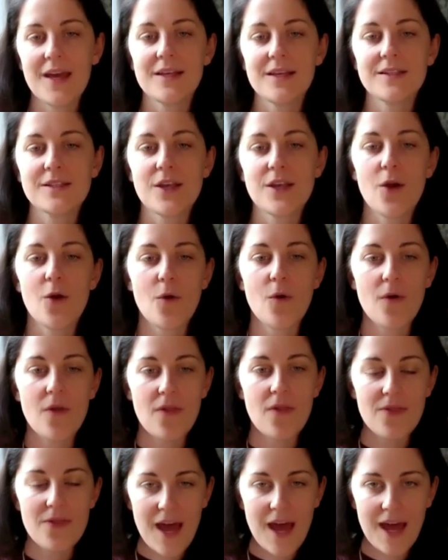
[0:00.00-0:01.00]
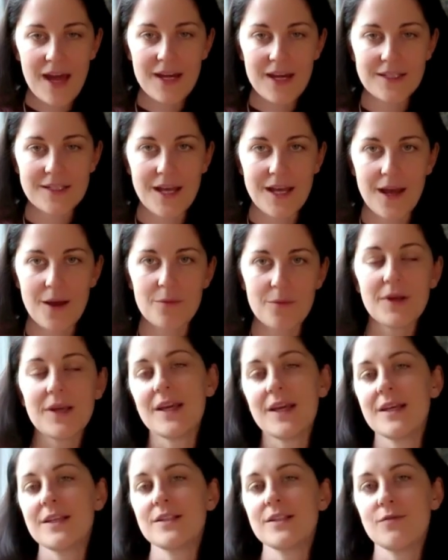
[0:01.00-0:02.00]
So that exam
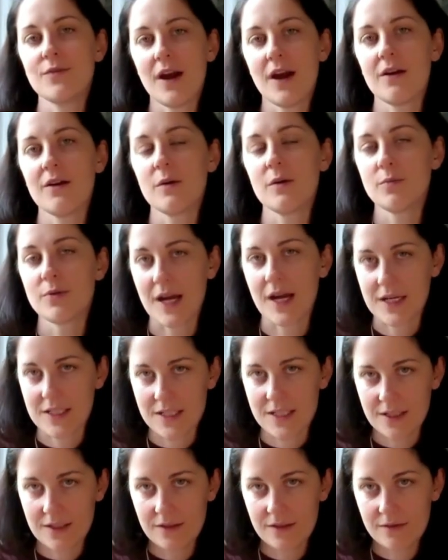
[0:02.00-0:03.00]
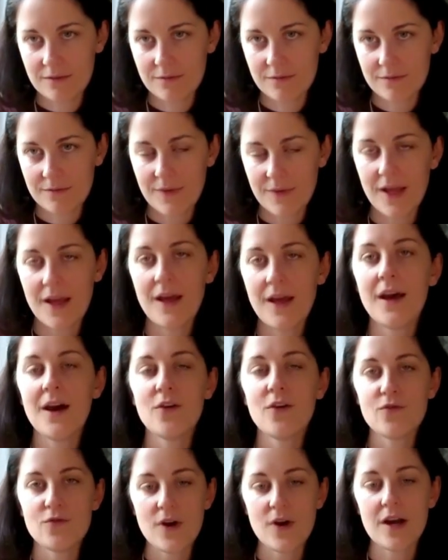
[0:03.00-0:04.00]
is very practical,
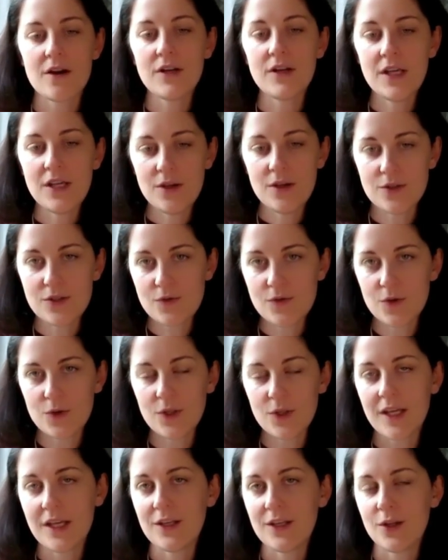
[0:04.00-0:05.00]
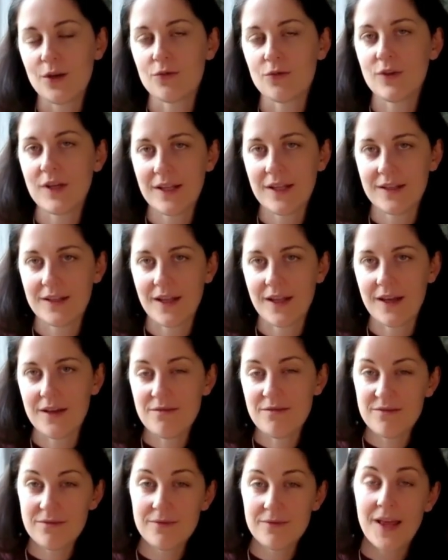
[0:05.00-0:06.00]
very useful in your real
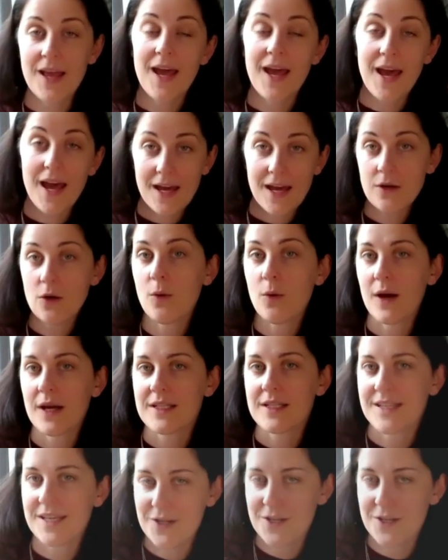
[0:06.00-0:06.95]
life, and quite